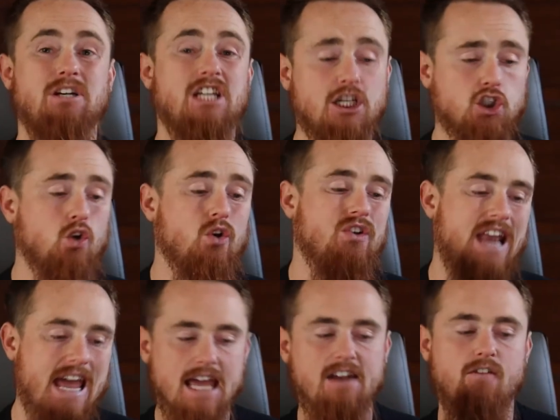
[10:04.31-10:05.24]
potential
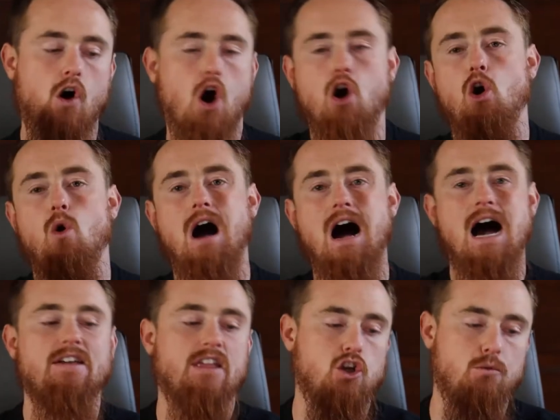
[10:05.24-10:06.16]
negative
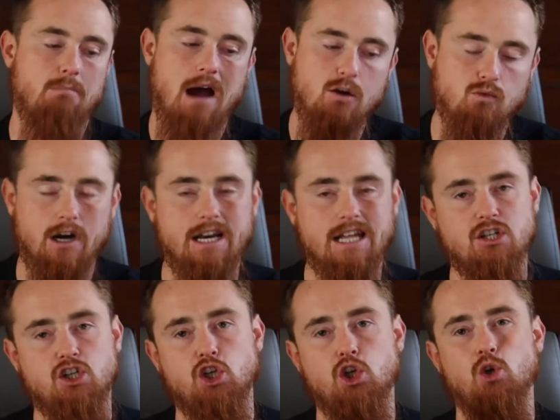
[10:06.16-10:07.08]
ROI that you might run
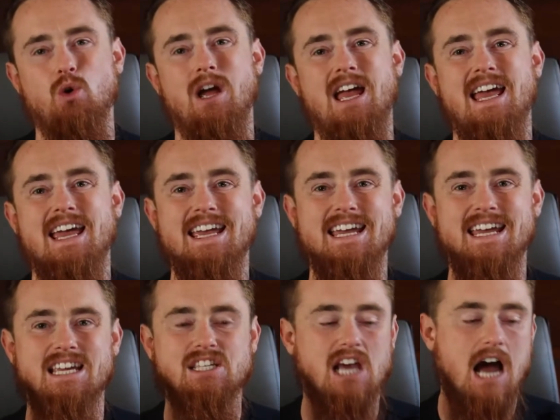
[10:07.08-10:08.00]
into
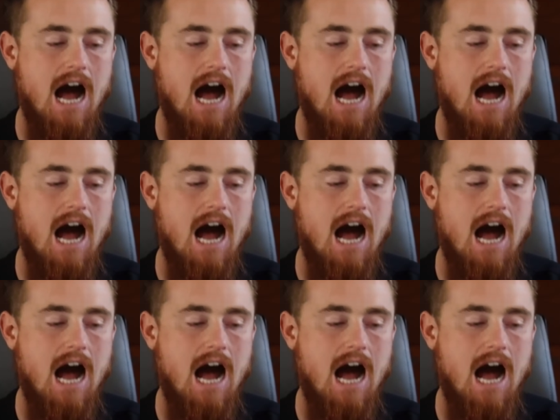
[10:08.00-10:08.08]
is